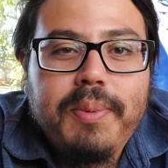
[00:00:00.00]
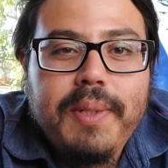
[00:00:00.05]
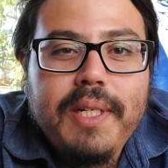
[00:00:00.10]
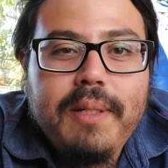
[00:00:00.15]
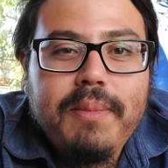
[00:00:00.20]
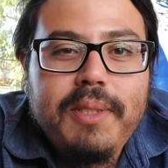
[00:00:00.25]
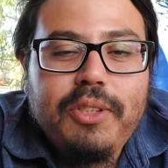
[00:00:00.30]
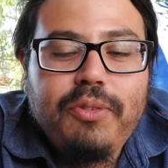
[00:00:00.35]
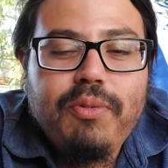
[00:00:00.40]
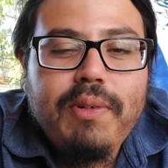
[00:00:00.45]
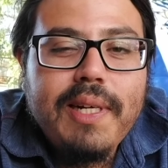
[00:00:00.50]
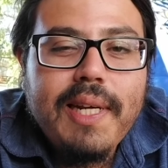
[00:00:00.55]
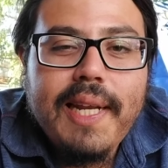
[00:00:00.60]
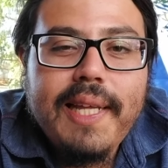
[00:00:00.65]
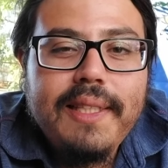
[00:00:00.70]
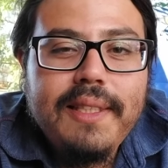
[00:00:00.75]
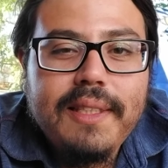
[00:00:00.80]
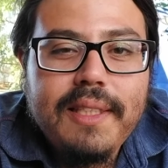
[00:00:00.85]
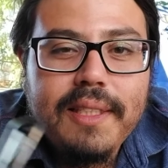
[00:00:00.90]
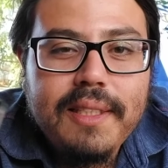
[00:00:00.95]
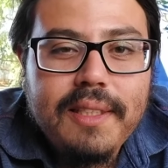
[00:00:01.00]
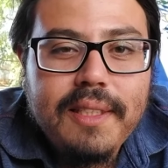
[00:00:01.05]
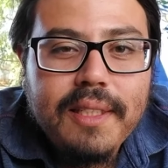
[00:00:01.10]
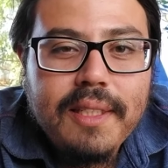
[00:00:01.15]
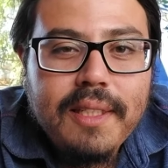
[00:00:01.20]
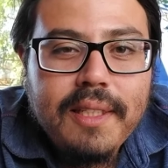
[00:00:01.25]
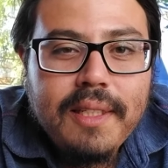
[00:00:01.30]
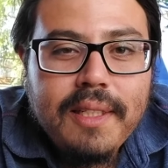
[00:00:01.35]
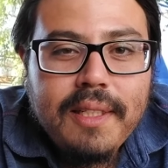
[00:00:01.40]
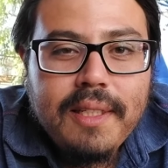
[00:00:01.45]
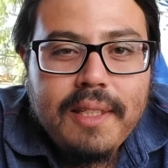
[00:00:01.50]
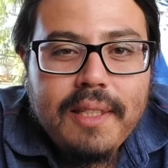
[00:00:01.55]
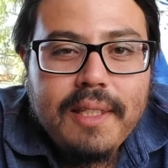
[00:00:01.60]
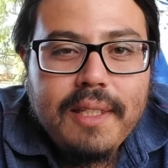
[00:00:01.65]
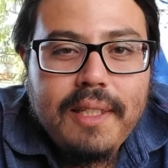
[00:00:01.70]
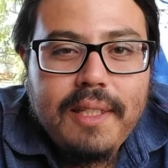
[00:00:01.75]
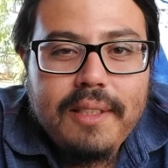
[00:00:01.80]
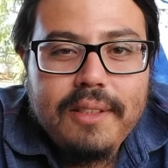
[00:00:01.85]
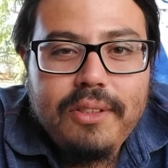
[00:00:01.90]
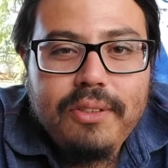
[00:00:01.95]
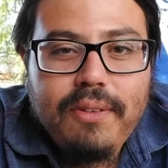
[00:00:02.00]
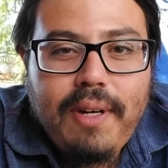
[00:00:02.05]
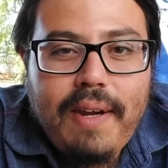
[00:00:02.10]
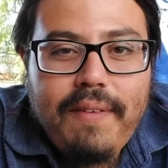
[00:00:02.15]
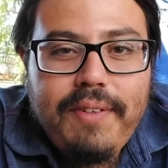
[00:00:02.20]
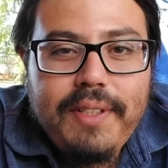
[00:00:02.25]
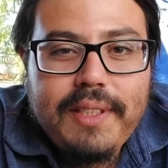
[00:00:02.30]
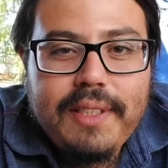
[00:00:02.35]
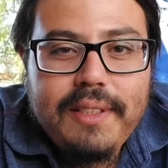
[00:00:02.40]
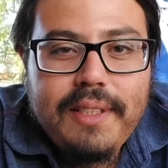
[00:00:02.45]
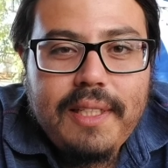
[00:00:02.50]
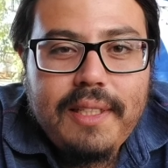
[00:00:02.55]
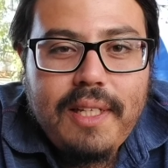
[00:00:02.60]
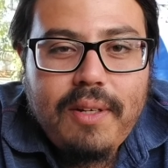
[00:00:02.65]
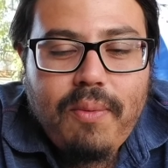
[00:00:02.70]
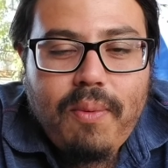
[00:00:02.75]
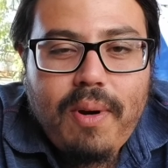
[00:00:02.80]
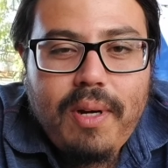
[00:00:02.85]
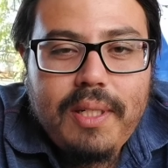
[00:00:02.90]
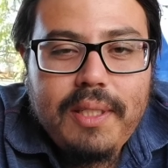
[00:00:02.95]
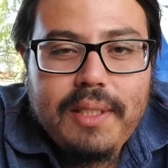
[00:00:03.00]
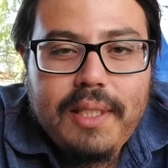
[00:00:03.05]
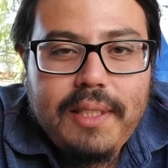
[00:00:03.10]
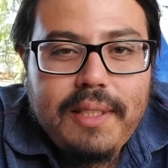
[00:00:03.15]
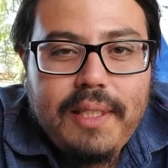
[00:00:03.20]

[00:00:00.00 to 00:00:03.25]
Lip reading: pretty much relented to everything that they wanted.